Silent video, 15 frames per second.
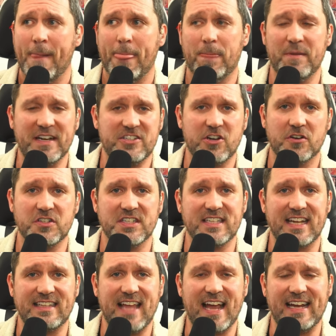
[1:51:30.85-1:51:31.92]
Big churches
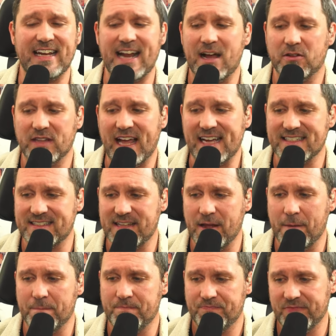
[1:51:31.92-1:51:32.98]
like that can outlast
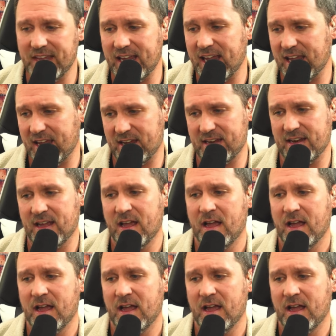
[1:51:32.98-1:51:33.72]
them in